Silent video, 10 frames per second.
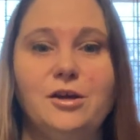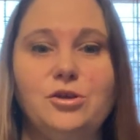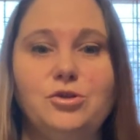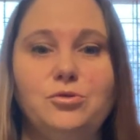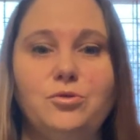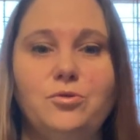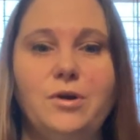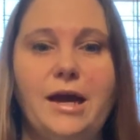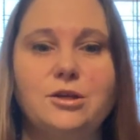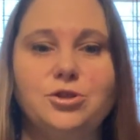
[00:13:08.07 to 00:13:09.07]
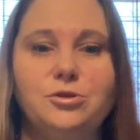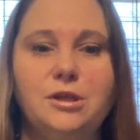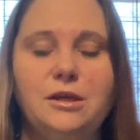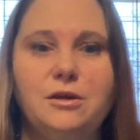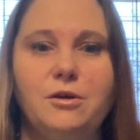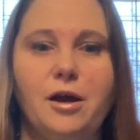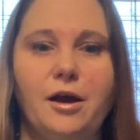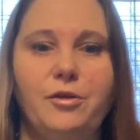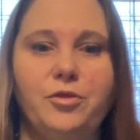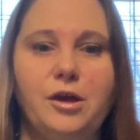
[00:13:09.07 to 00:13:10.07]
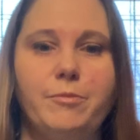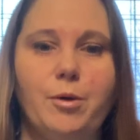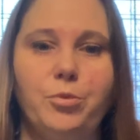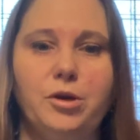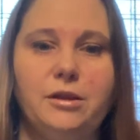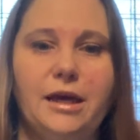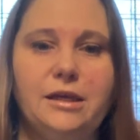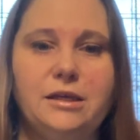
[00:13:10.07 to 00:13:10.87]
you actually think about putting that